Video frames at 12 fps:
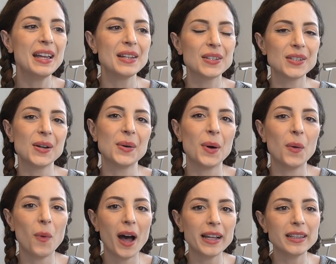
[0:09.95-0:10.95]
So a
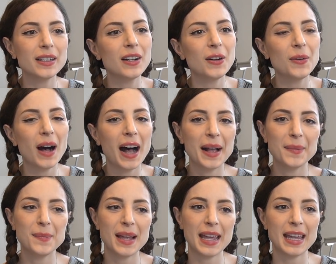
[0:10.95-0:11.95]
while ago I
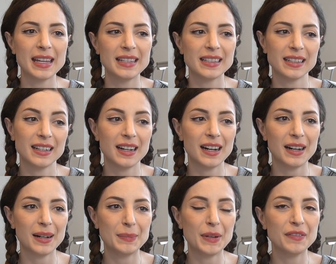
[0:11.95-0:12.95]
made
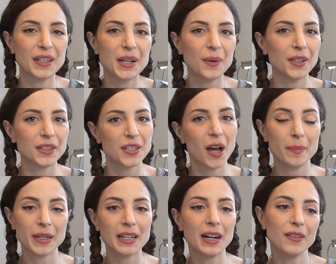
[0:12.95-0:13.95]
a video on the
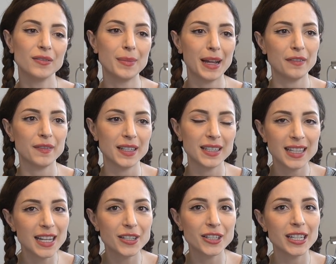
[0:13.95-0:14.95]
topic of
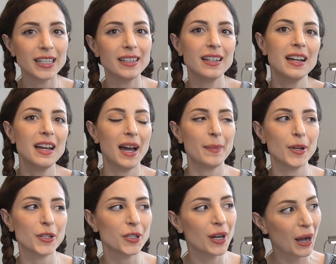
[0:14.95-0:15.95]
manifestation. I'm
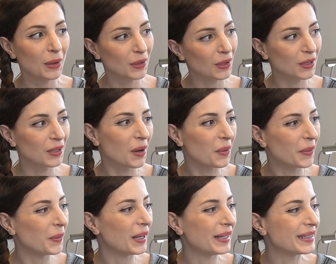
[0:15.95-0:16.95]
not sure how long ago it
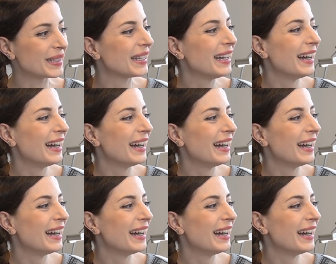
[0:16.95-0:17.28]
was,